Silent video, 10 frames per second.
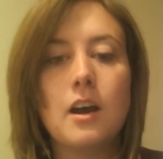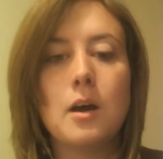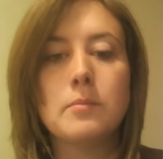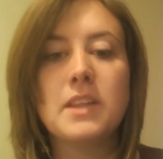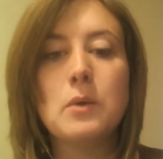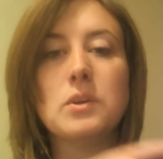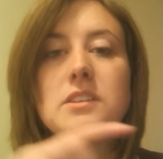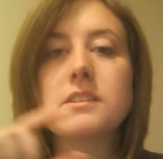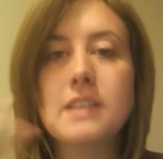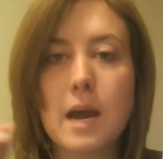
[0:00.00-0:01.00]
they would
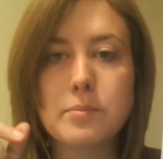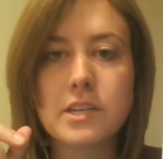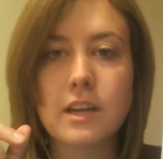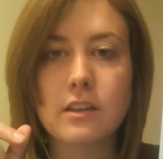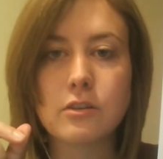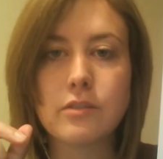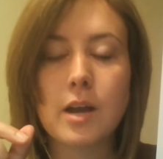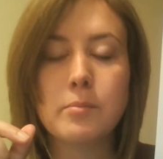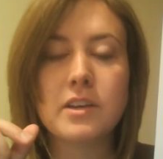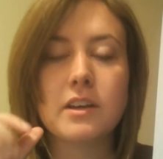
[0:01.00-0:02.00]
snap together,
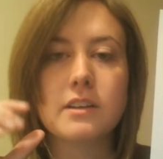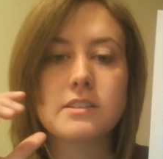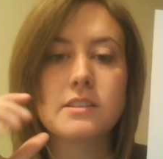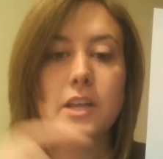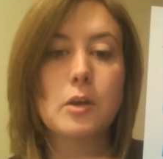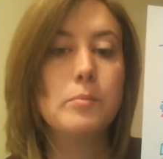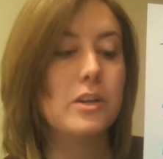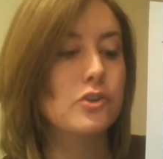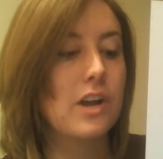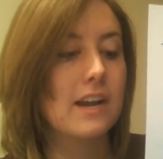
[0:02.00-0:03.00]
right? Because they would be
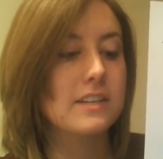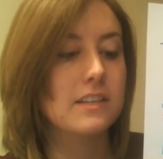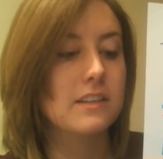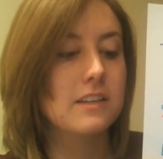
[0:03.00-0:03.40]
attracted.